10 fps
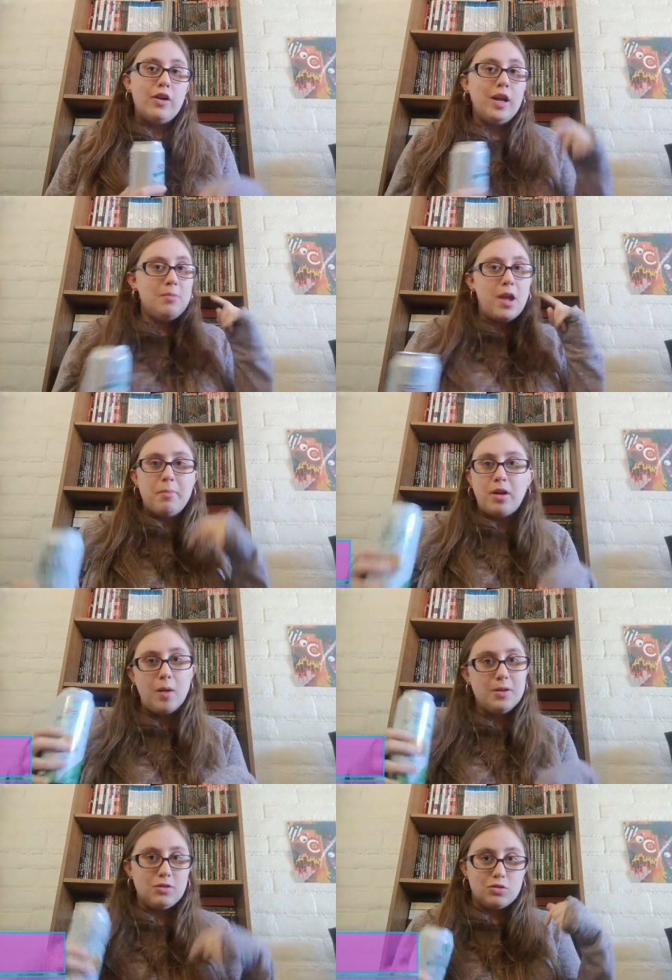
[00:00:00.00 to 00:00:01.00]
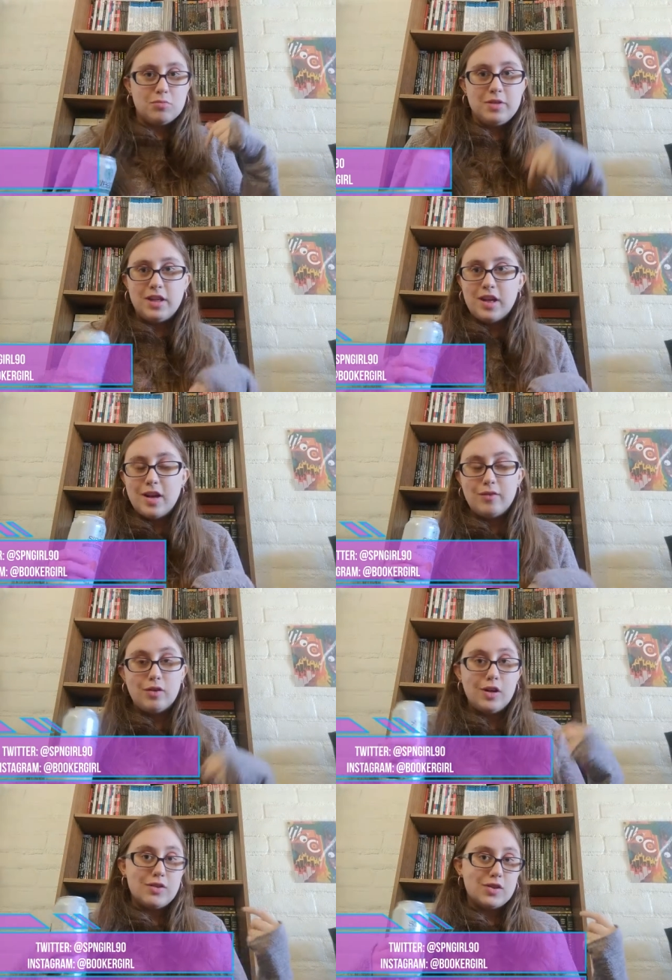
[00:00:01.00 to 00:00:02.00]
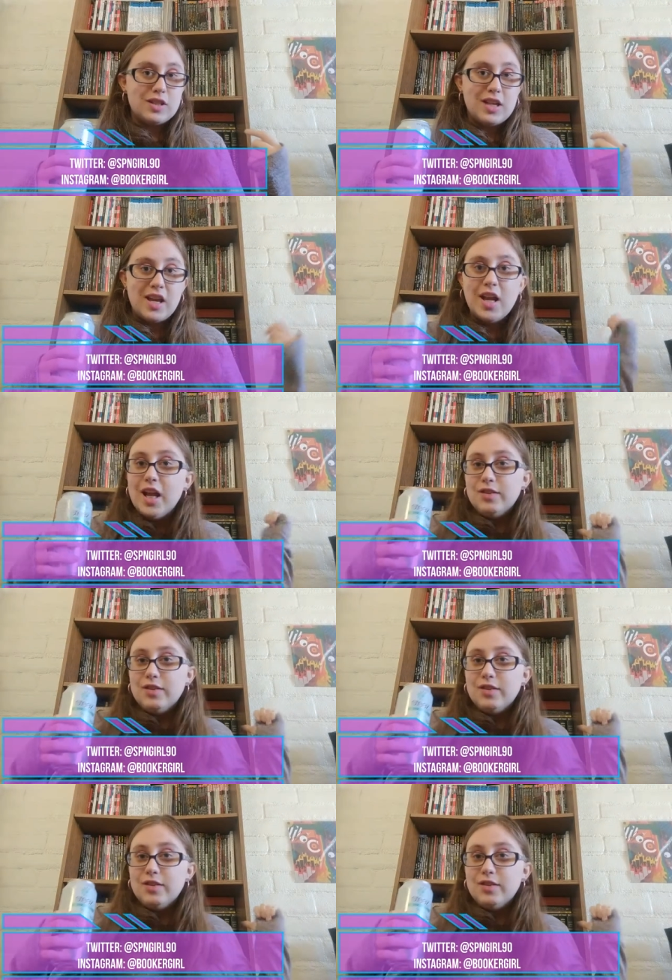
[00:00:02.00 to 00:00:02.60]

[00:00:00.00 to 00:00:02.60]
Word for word: Hit me up on all my social media if you're interested.